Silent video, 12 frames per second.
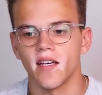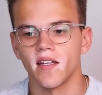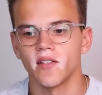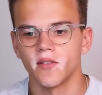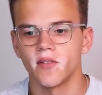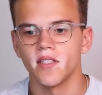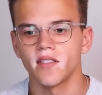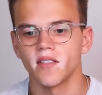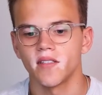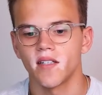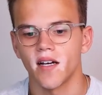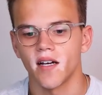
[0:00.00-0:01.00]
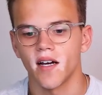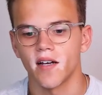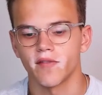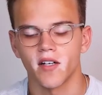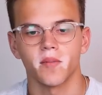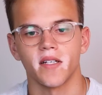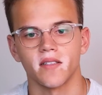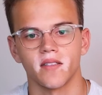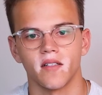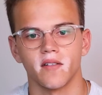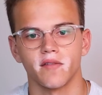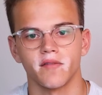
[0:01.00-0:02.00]
And the reason that I found
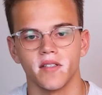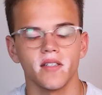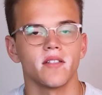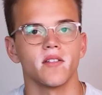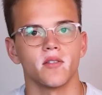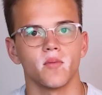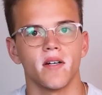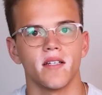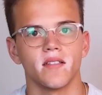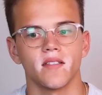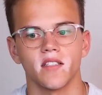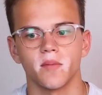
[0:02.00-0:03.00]
myself feeling those ways